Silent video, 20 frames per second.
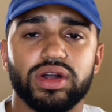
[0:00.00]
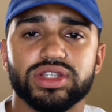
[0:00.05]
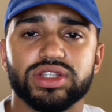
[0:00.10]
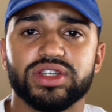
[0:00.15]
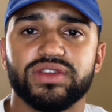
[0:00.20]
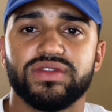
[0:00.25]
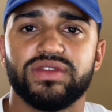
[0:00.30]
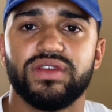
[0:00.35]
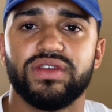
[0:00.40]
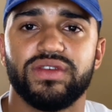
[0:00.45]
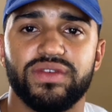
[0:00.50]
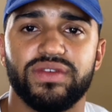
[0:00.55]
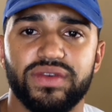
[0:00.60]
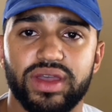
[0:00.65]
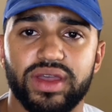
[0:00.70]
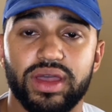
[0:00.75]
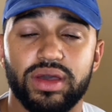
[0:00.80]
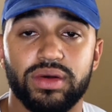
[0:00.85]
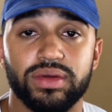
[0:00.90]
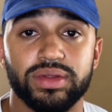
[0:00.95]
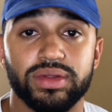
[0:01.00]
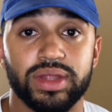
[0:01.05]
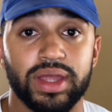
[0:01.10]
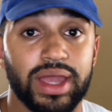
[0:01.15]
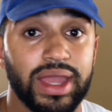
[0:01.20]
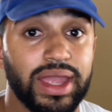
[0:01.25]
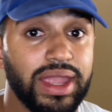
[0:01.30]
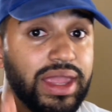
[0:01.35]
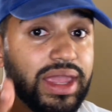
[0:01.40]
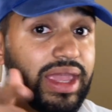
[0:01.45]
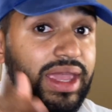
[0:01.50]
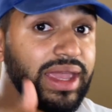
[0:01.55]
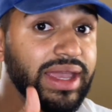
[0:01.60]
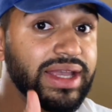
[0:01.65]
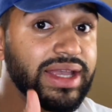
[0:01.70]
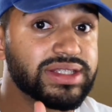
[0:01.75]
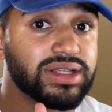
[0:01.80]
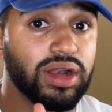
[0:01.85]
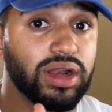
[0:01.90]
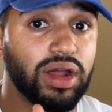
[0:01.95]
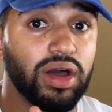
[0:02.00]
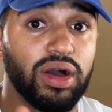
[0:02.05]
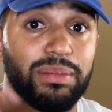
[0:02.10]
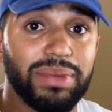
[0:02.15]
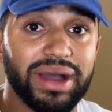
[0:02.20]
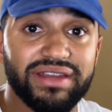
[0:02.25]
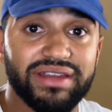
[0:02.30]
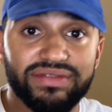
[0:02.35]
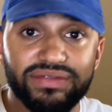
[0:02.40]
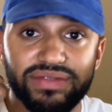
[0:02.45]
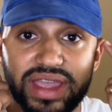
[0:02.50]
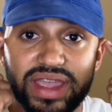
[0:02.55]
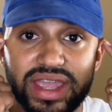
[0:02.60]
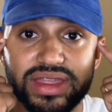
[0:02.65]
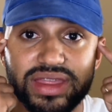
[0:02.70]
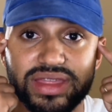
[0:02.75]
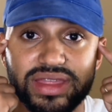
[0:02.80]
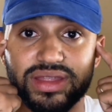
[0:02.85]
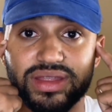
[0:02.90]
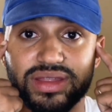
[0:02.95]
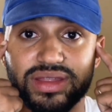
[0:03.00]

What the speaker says: to fulfill his law by faith.